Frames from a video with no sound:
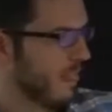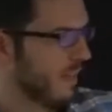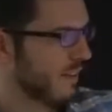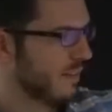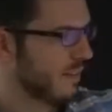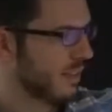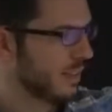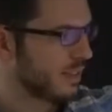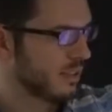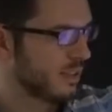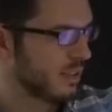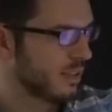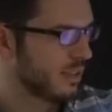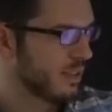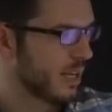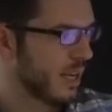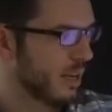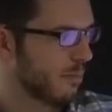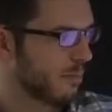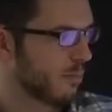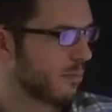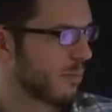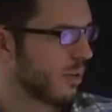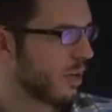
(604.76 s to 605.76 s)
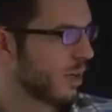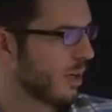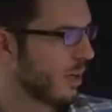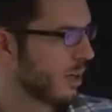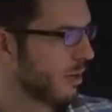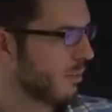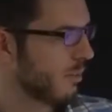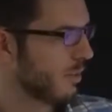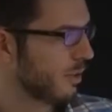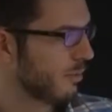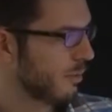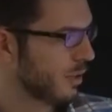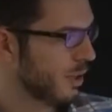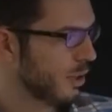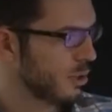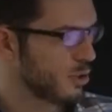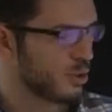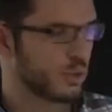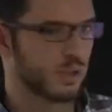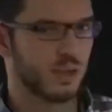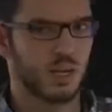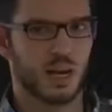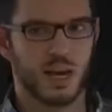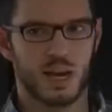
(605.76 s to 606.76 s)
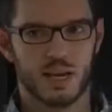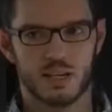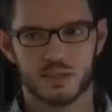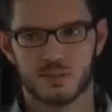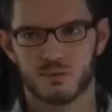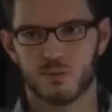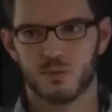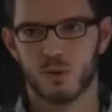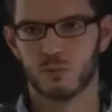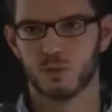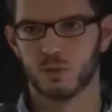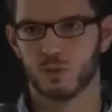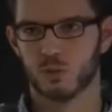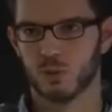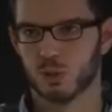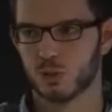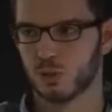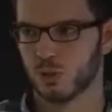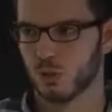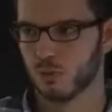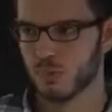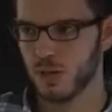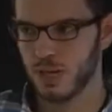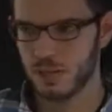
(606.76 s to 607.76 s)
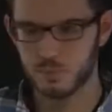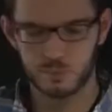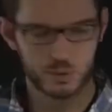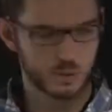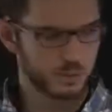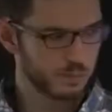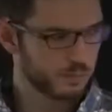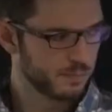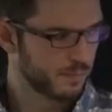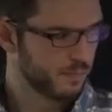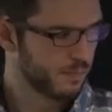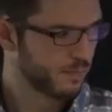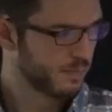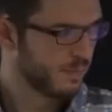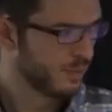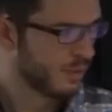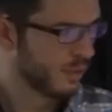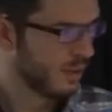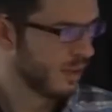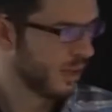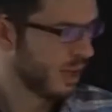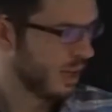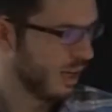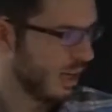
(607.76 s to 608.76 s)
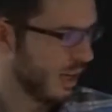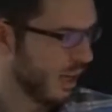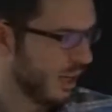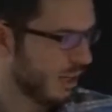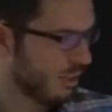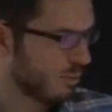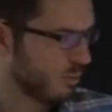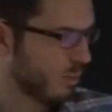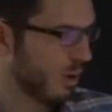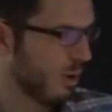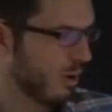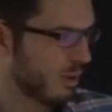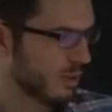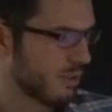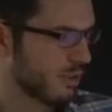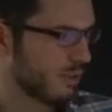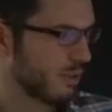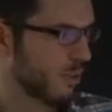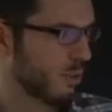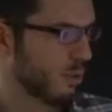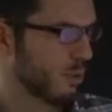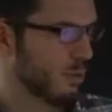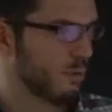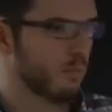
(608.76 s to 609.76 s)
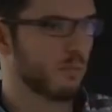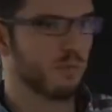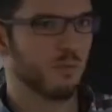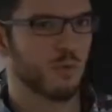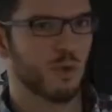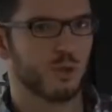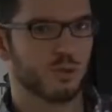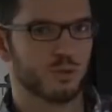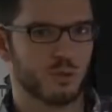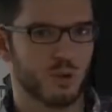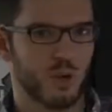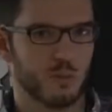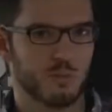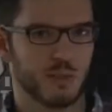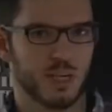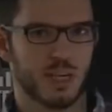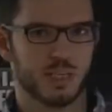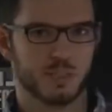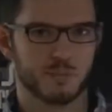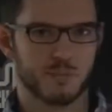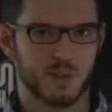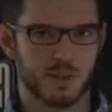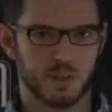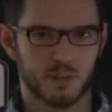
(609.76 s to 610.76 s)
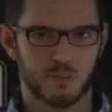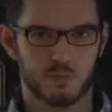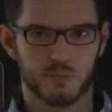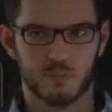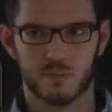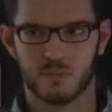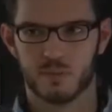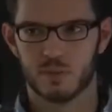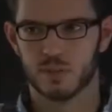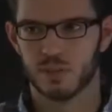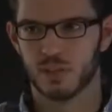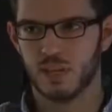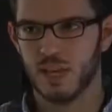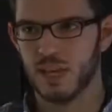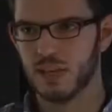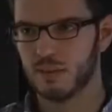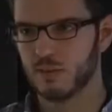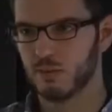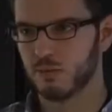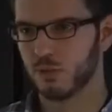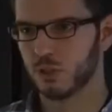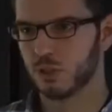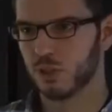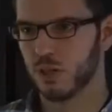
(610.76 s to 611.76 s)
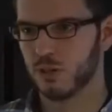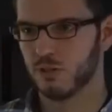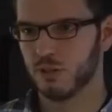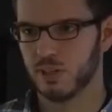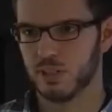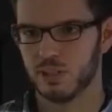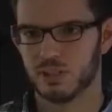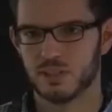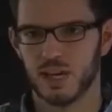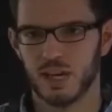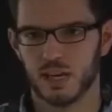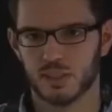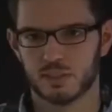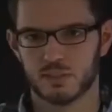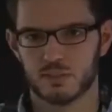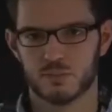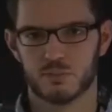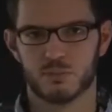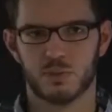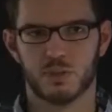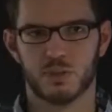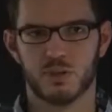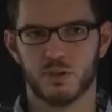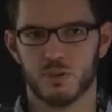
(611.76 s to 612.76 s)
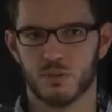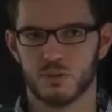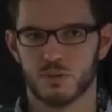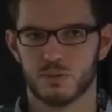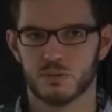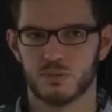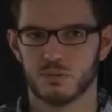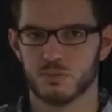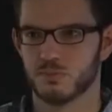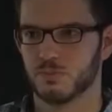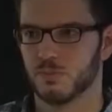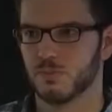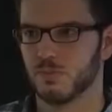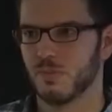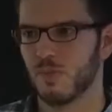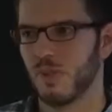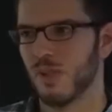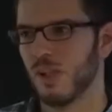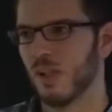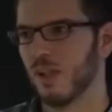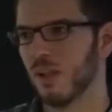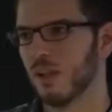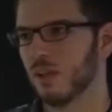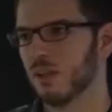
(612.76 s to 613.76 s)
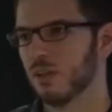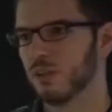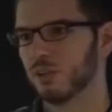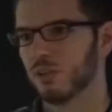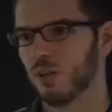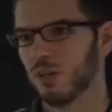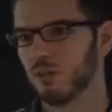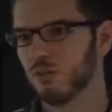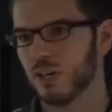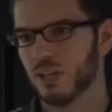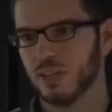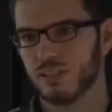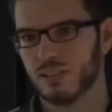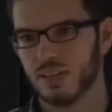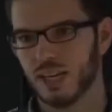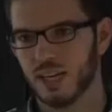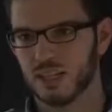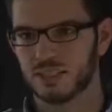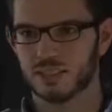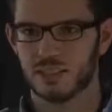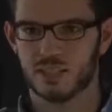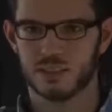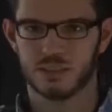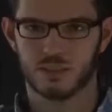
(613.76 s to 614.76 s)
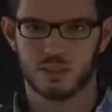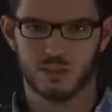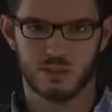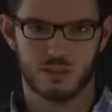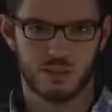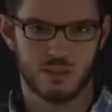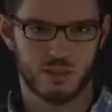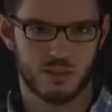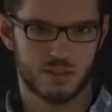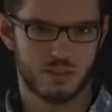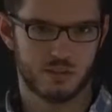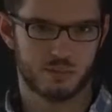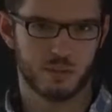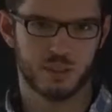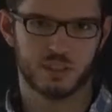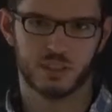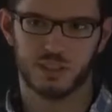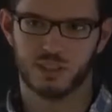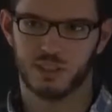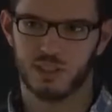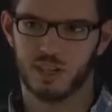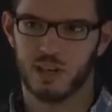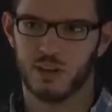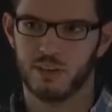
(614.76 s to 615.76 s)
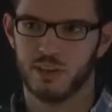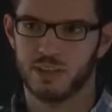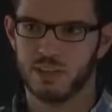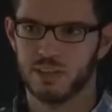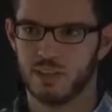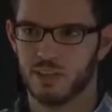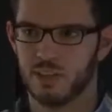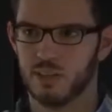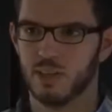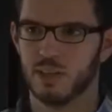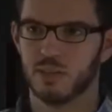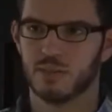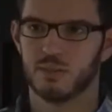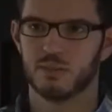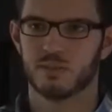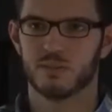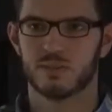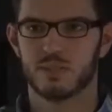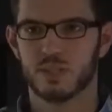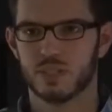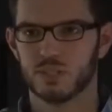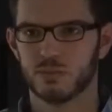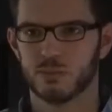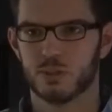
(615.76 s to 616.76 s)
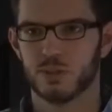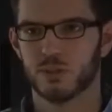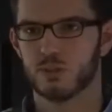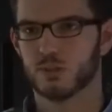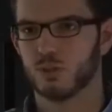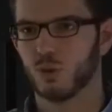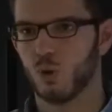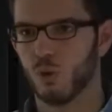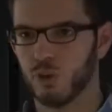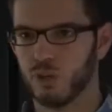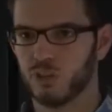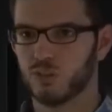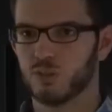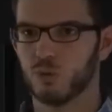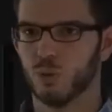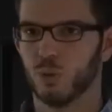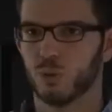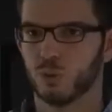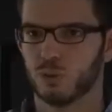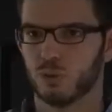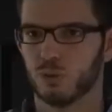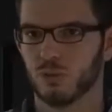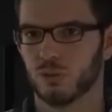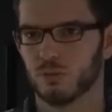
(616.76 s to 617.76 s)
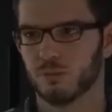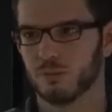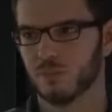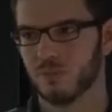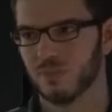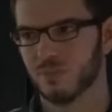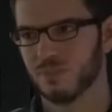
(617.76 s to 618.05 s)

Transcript: this is the same definition as from the original paper. And we also want to normalize by the length of the generated text, because generated text has the particularity that since we are scoring total